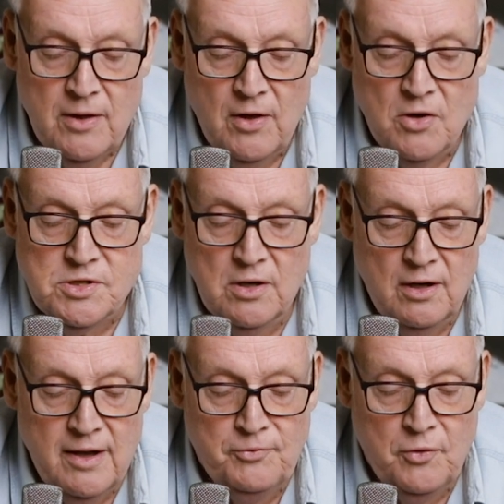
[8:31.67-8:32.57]
those that are
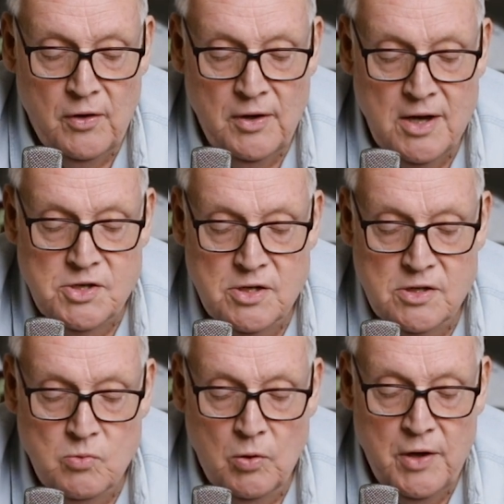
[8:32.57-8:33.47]
left of the
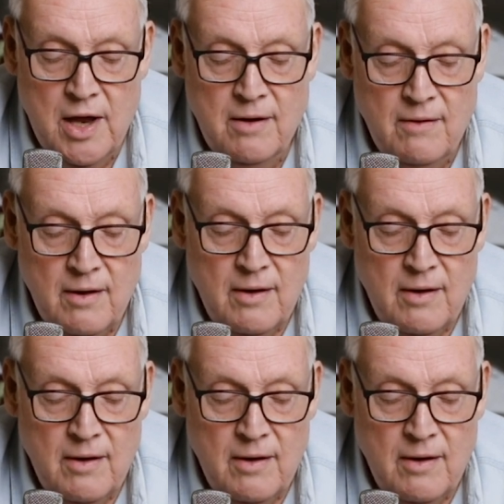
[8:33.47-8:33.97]
nations will then